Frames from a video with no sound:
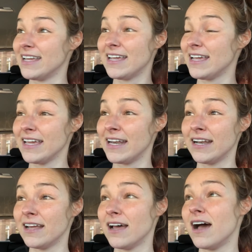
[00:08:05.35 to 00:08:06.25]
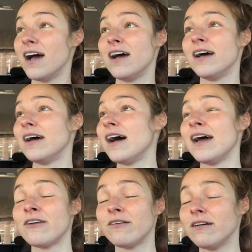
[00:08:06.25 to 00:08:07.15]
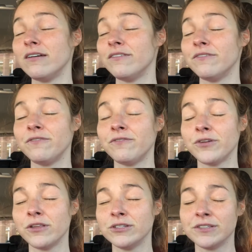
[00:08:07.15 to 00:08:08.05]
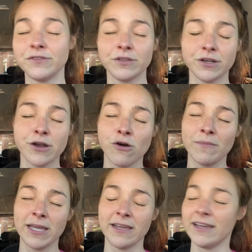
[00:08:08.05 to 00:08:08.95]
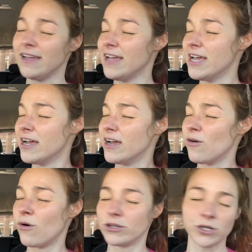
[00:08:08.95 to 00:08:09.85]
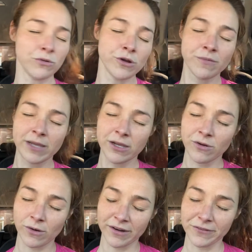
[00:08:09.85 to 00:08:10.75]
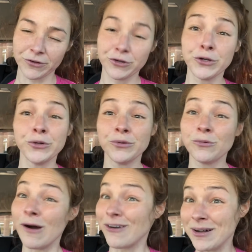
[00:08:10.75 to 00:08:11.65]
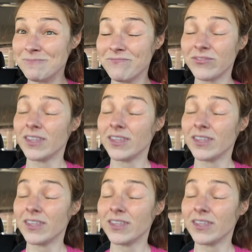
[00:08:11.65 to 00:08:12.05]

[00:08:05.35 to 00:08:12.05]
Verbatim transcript: I don't, for those of you that know me or don't know me, or if you're new, welcome.